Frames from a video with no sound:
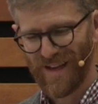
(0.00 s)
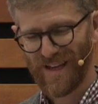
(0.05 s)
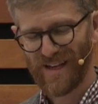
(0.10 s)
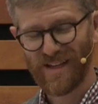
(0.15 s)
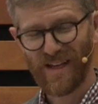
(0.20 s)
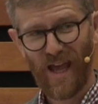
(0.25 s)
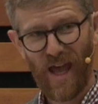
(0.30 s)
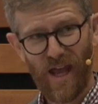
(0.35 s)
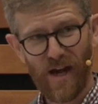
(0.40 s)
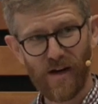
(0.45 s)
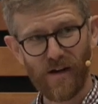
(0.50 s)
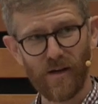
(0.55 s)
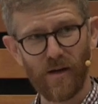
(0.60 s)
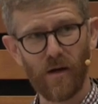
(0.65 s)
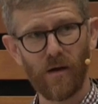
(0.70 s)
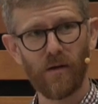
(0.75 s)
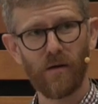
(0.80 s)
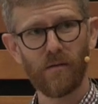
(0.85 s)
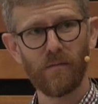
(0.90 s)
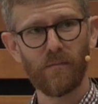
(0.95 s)
in
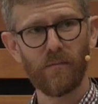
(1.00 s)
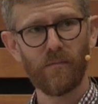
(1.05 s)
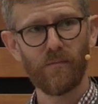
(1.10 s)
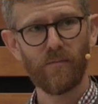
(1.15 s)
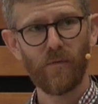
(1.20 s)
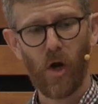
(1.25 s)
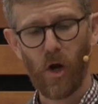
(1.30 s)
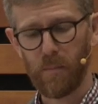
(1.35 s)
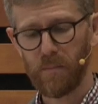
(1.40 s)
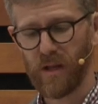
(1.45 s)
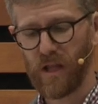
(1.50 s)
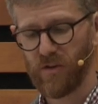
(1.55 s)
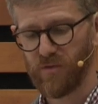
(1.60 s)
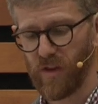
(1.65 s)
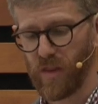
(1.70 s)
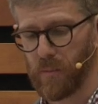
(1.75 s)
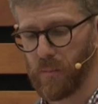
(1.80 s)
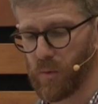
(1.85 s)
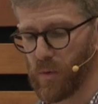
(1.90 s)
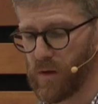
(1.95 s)
Canada, our place
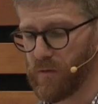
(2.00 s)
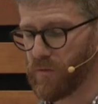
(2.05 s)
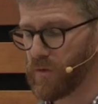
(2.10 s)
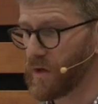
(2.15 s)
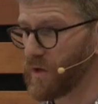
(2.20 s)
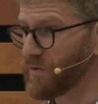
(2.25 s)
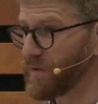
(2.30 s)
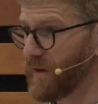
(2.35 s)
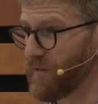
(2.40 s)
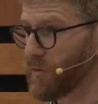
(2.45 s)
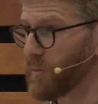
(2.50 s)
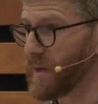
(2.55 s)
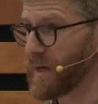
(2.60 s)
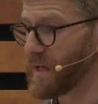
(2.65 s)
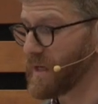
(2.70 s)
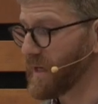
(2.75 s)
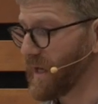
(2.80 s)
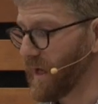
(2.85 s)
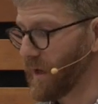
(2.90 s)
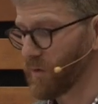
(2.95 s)
on the periphery has never been
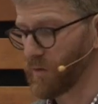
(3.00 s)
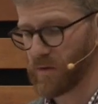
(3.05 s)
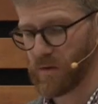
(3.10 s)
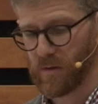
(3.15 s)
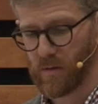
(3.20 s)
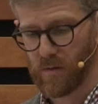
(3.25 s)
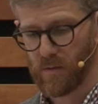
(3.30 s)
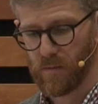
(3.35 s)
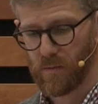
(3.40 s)
in doubt.